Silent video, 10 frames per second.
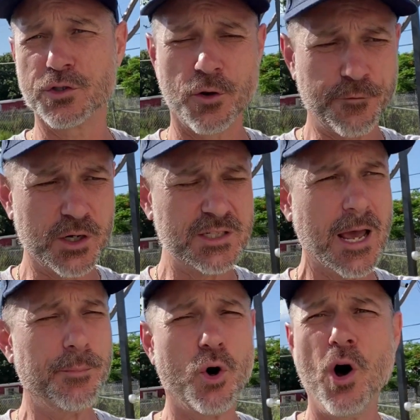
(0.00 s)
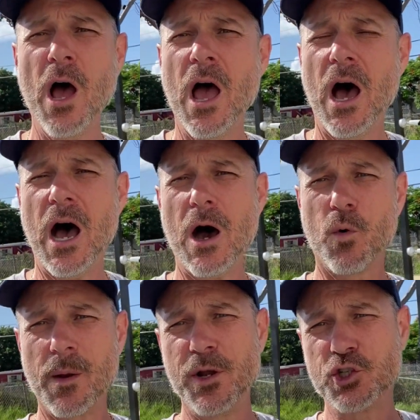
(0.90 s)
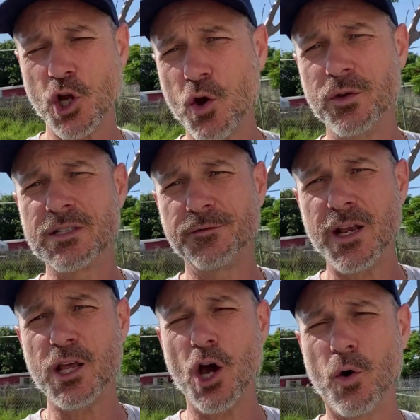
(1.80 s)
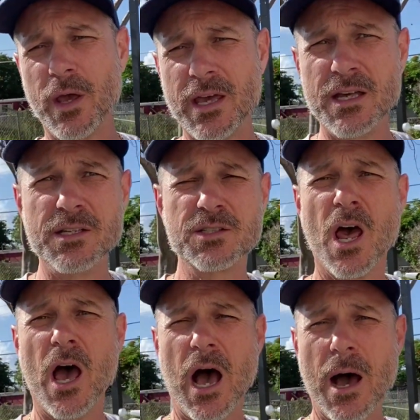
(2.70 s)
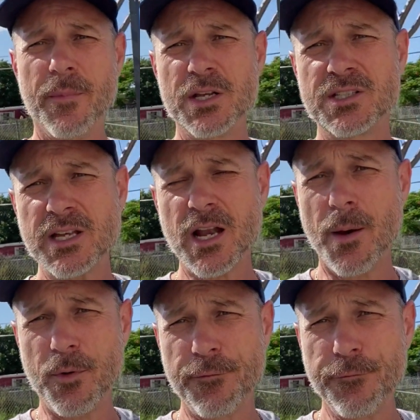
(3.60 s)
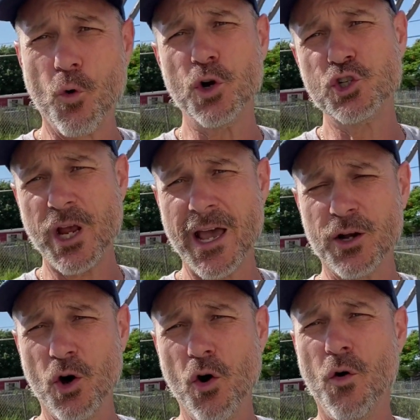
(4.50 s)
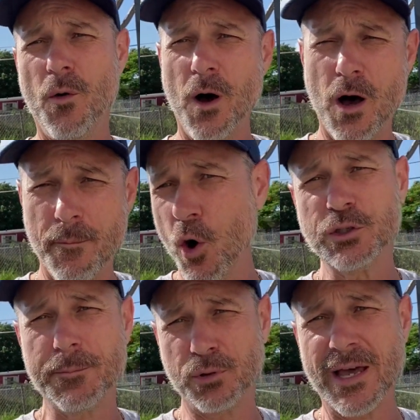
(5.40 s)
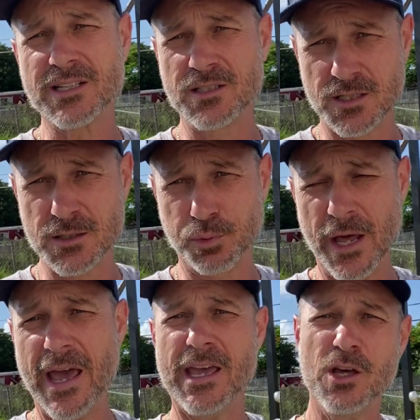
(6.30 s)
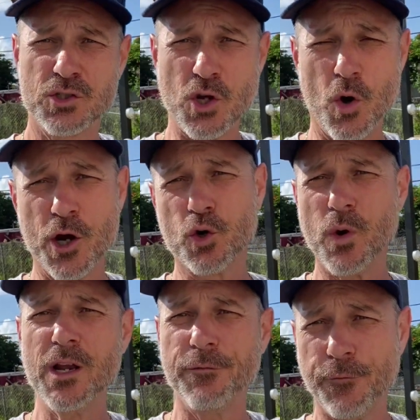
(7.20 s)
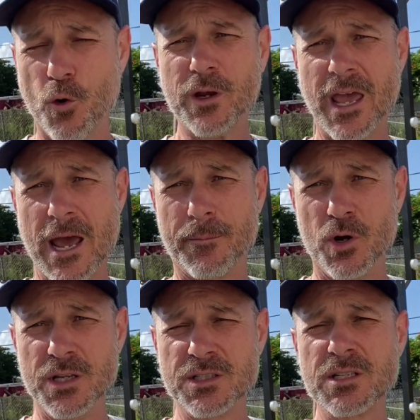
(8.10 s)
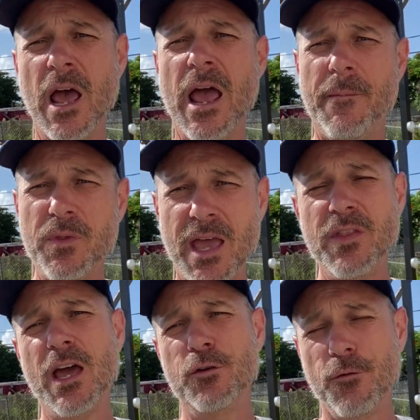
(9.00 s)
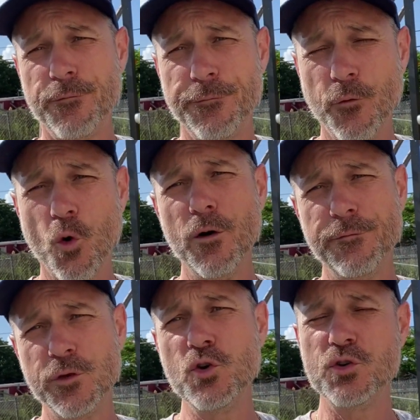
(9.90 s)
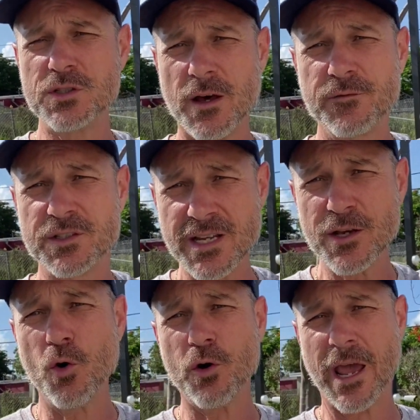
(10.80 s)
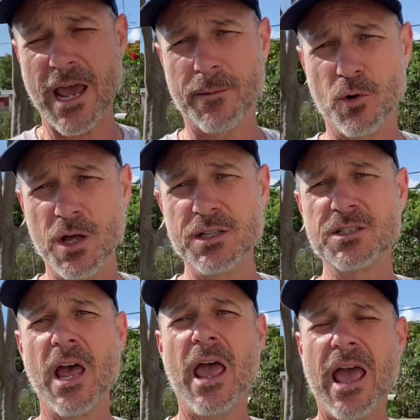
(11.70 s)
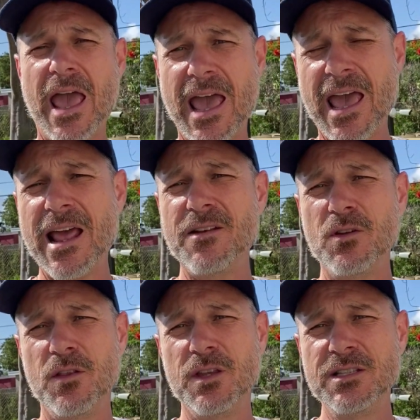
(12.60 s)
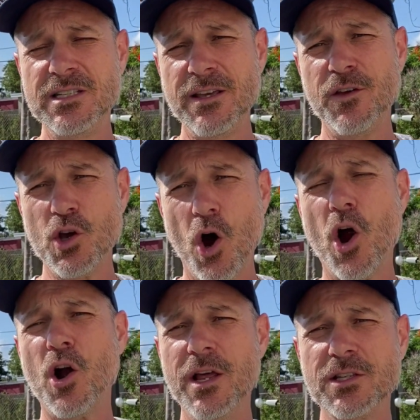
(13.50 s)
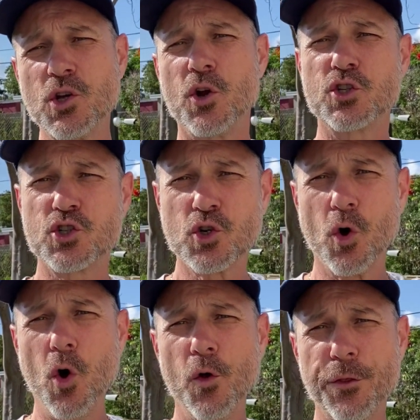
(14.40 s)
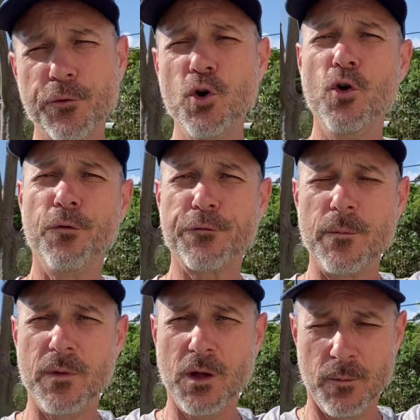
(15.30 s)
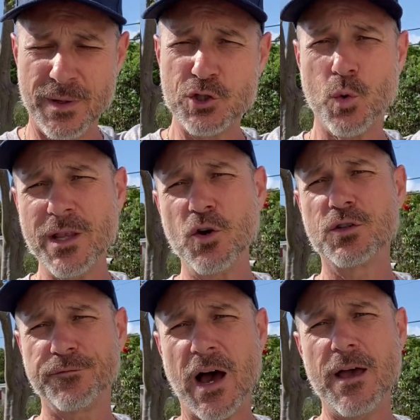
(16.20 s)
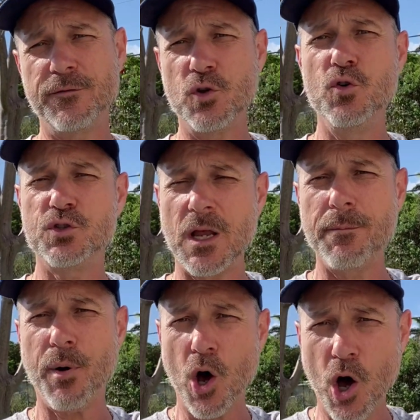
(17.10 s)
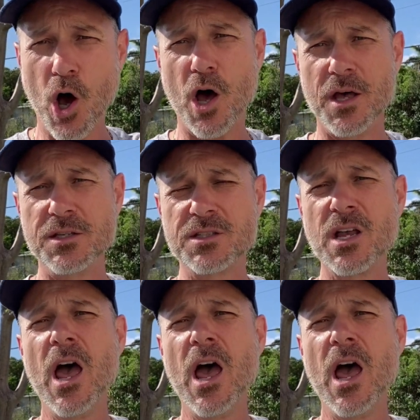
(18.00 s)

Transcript: So for example, uh, what I'm gonna show you in this video is I'm gonna set up a four channel uh, multiplex display, so a grid of four cameras, and then four views of single cameras and the DVR is going to scroll through from uh, between those five views and pause